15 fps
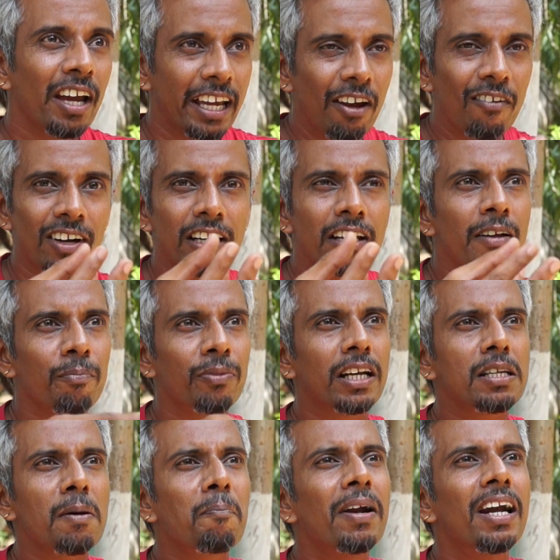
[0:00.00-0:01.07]
Even that's
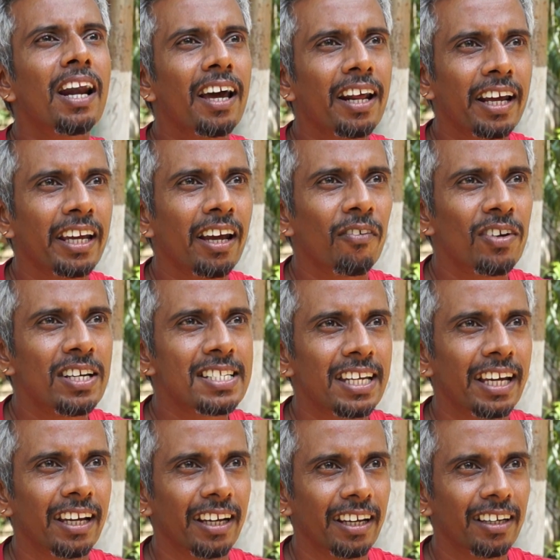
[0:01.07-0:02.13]
a Pillaraya we
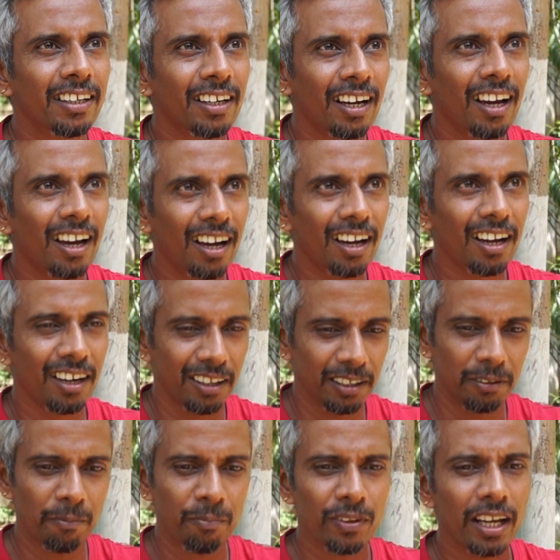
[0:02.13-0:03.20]
say.
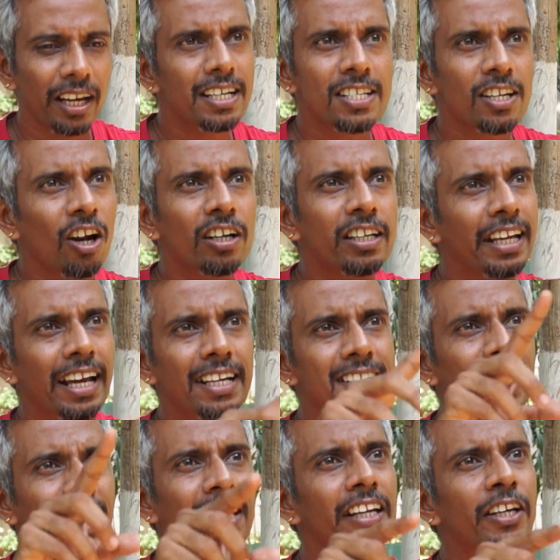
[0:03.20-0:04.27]
It's not
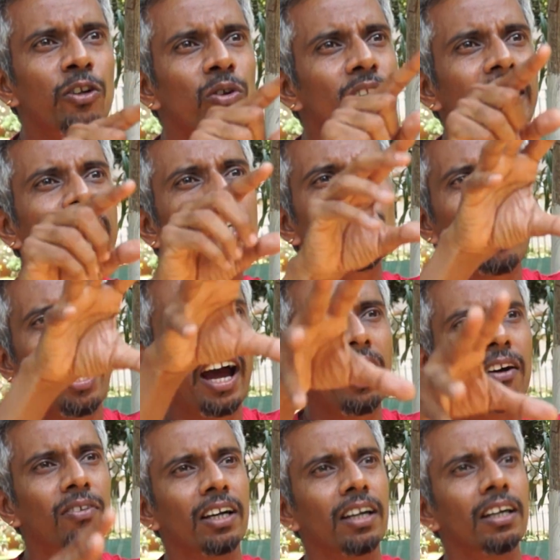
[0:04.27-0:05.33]
exactly you need to
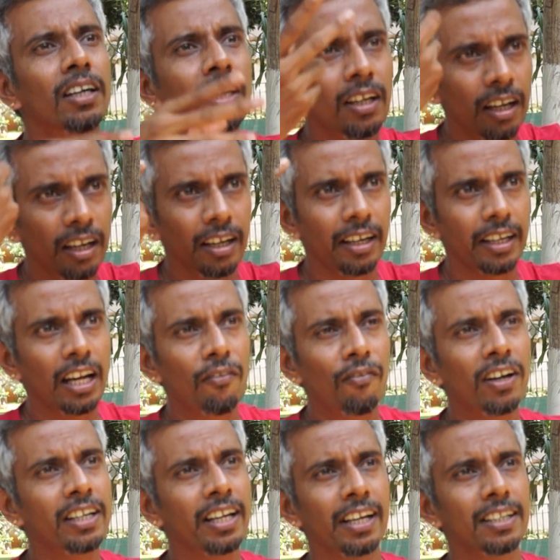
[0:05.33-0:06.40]
have a
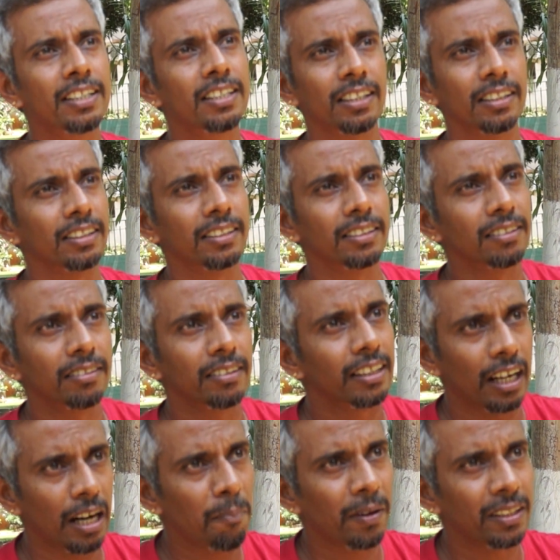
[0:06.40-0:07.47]
elephant head
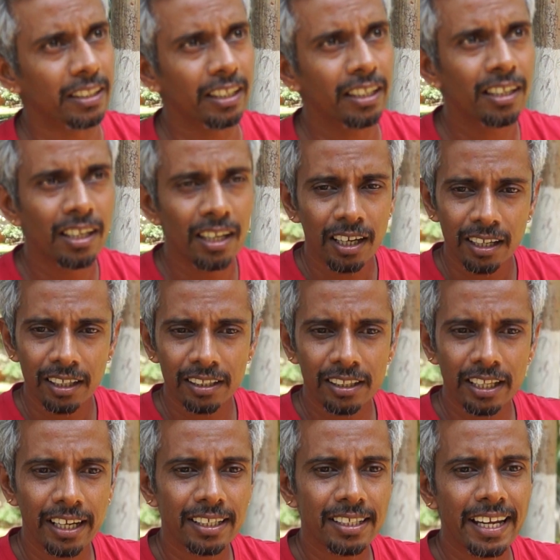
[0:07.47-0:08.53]
Ganapathi.
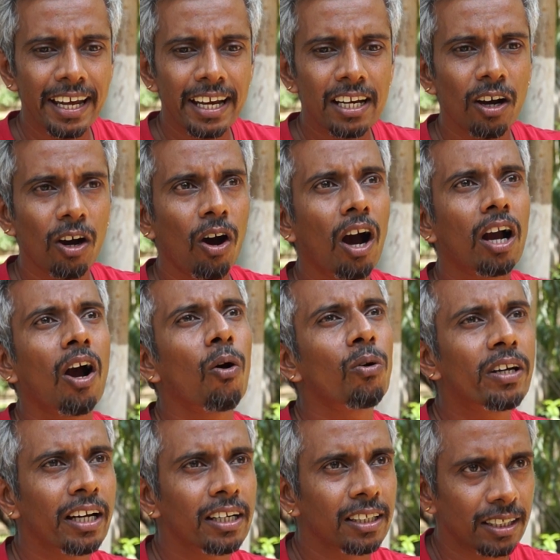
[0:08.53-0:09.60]
They take cow
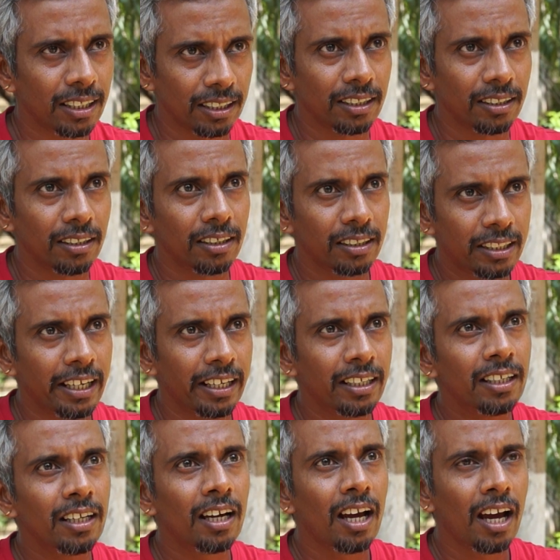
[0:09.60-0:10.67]
dung
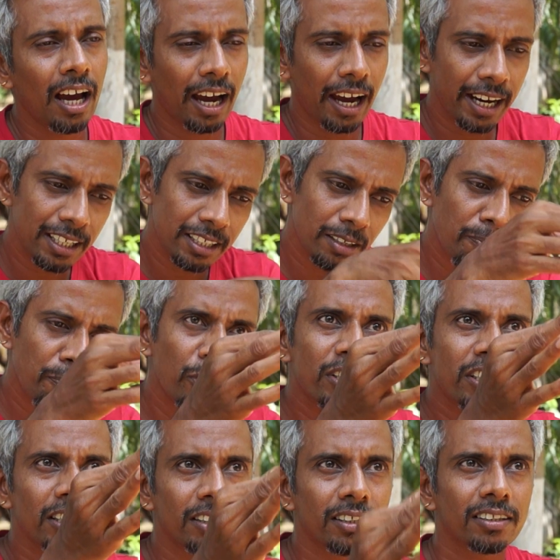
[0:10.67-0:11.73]
thing and put
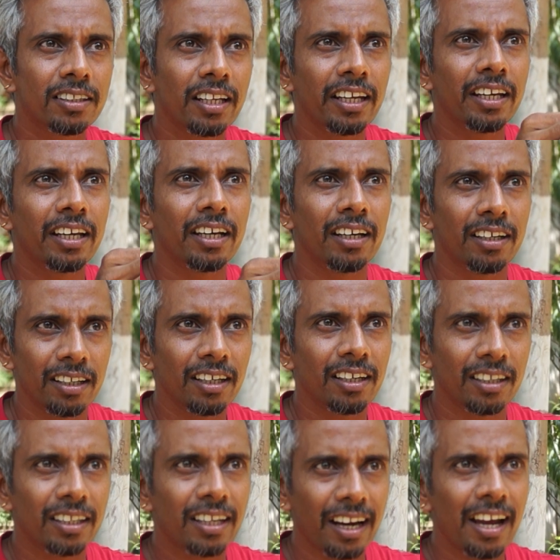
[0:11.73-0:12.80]
three
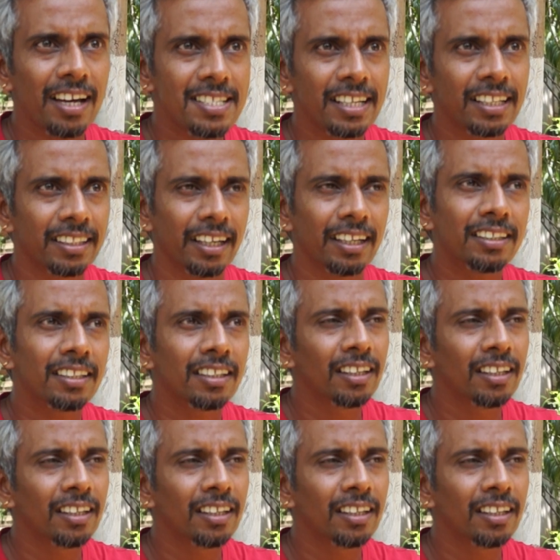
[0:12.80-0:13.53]
grass in that.